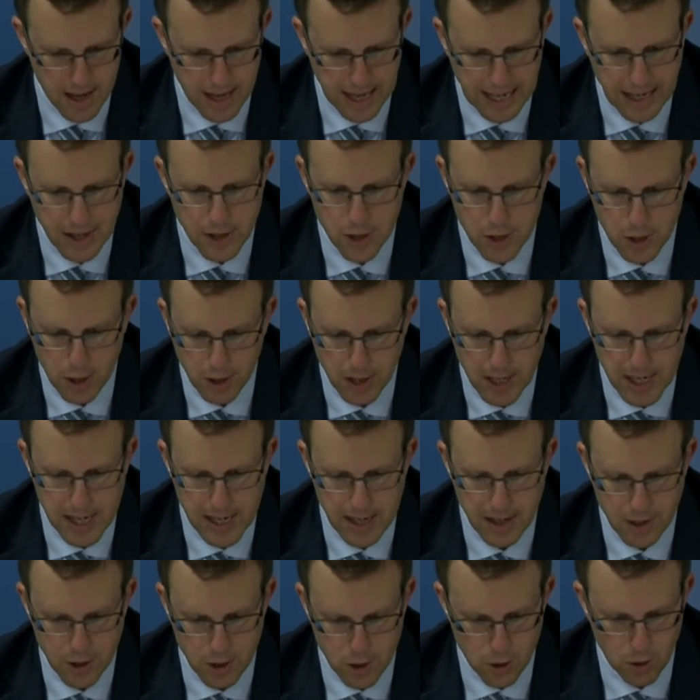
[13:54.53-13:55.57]
in
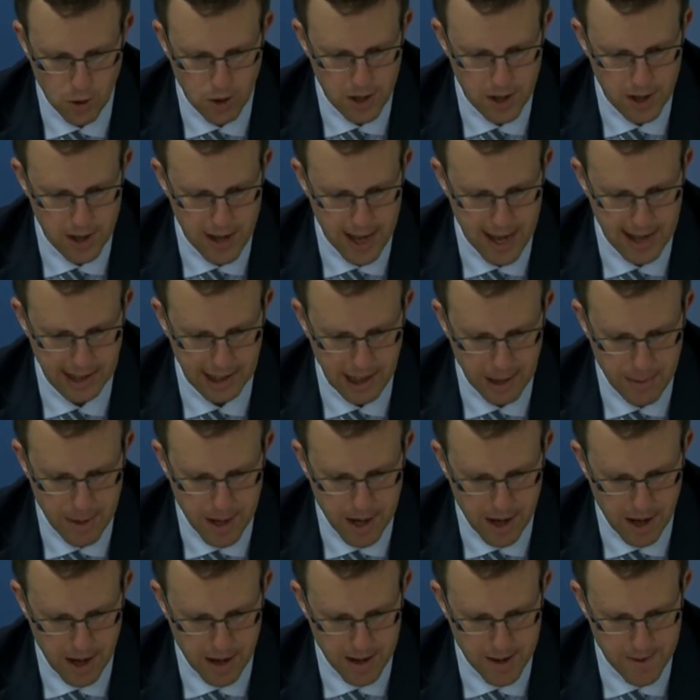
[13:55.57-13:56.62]
Turkey, Jordan, and
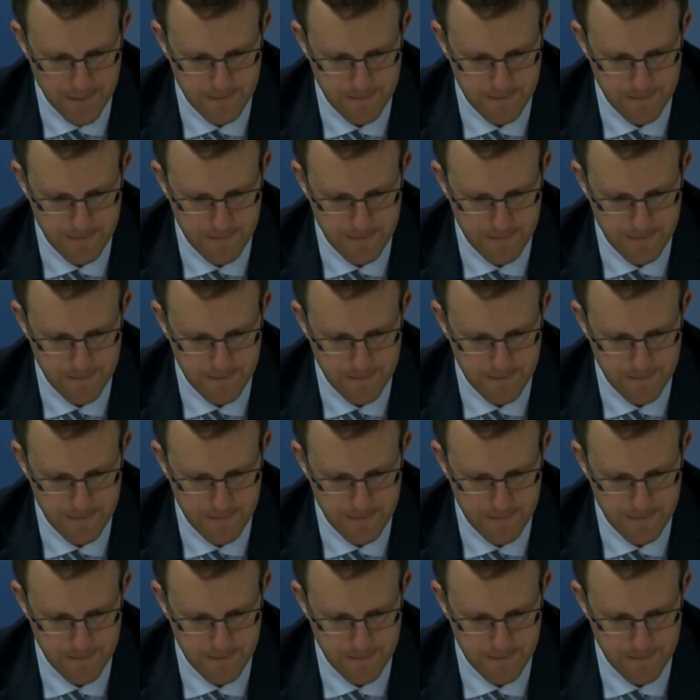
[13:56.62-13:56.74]
Lebanon.